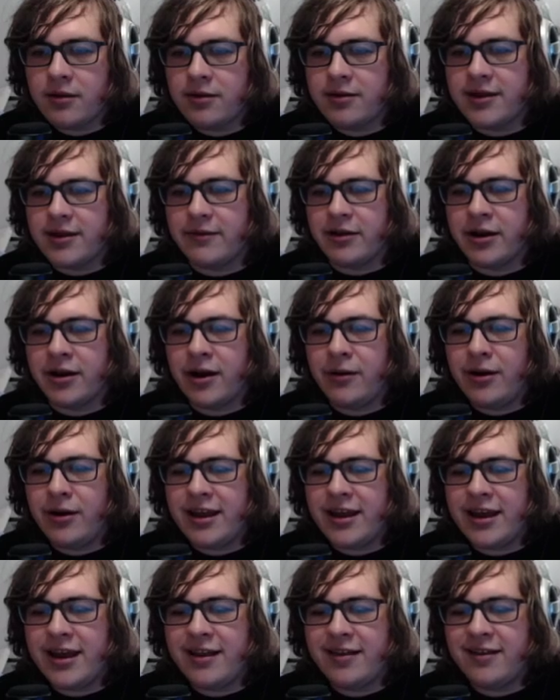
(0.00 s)
There we go. I want
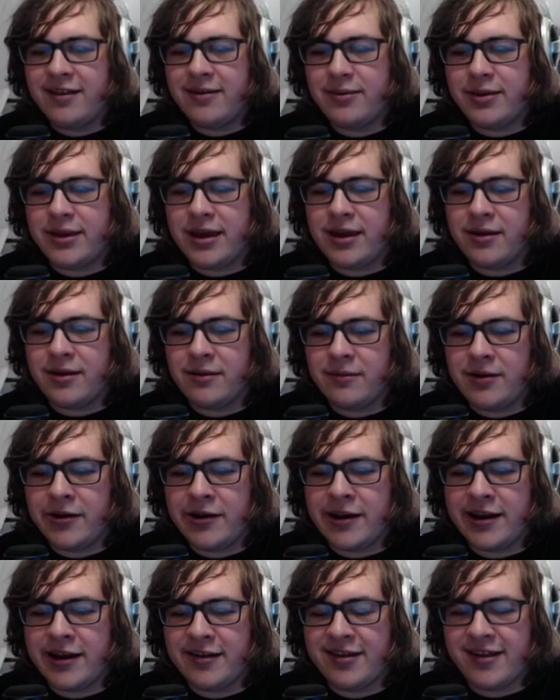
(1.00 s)
to hit the. I'm gonna
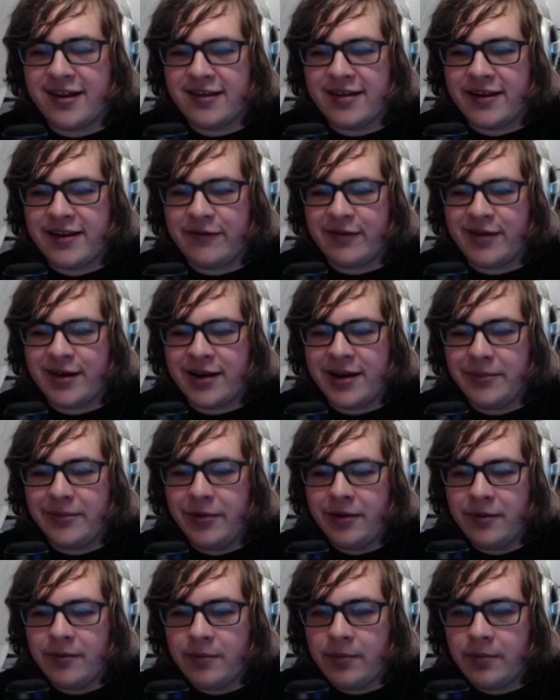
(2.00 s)
get a 6 every time,